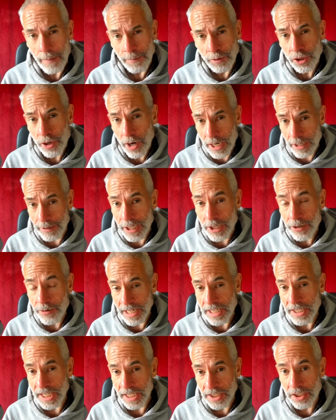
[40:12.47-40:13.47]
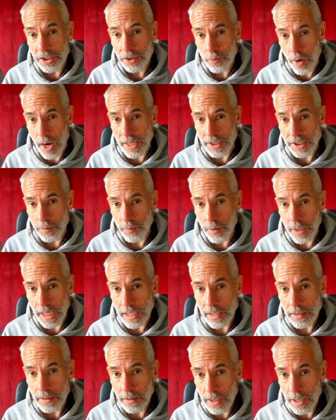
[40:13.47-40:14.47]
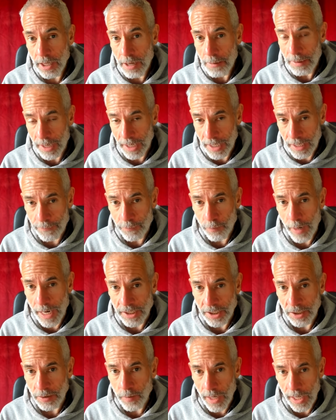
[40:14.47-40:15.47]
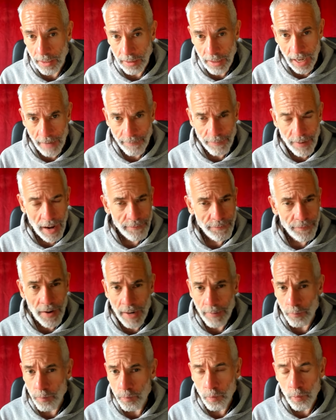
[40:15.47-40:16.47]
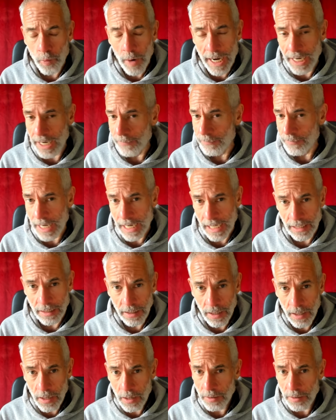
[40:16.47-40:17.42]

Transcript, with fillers: I'm trying to increase it to twice a week, but I lift weights as well. I, I find weightlifting